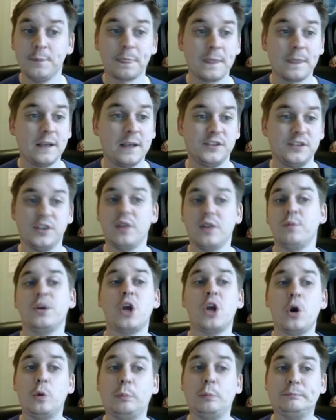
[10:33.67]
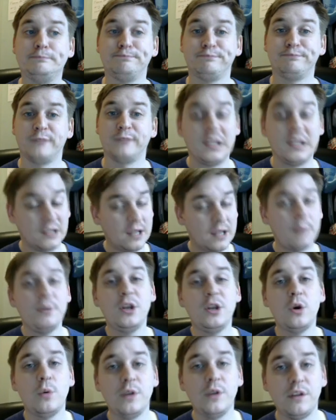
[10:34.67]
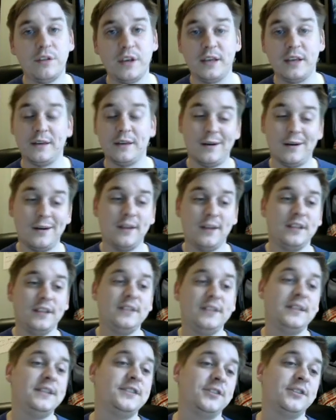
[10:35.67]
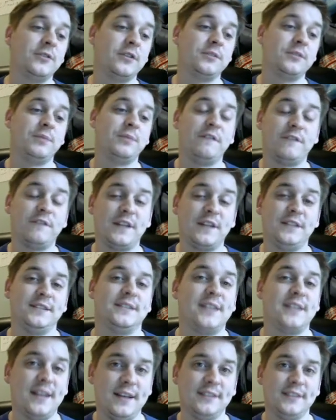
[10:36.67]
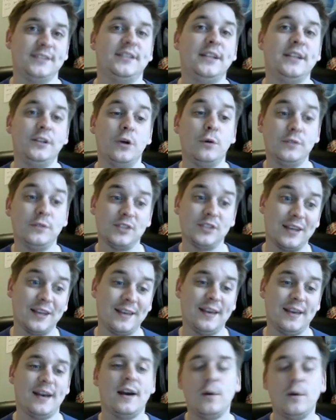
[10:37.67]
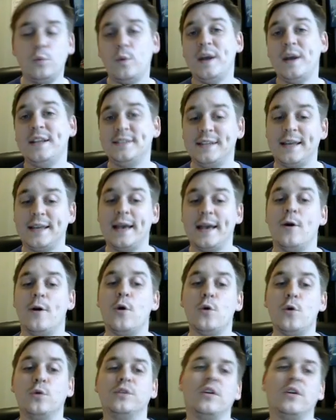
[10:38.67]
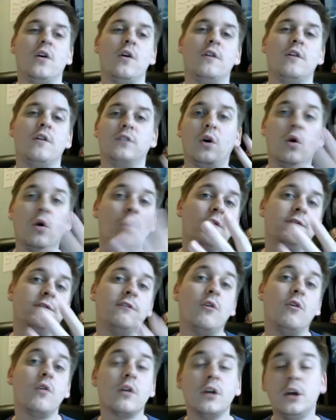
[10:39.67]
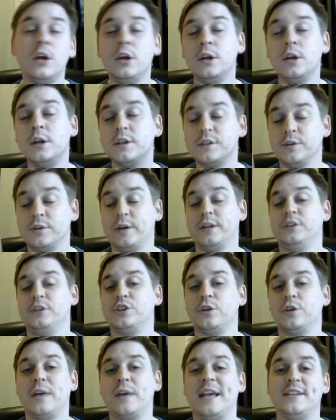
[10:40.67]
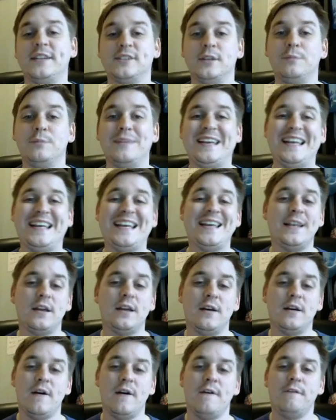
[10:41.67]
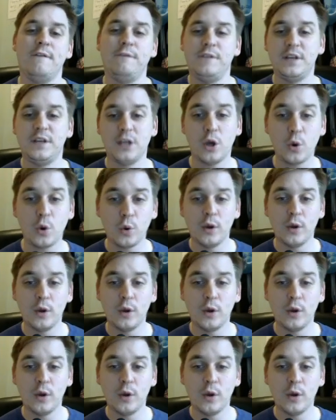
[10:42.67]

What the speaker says: So there we go. Let me know what you think. I think these are going to be fantastic notes. I can't wait to get hold of all 4 so I can showcase them in a video.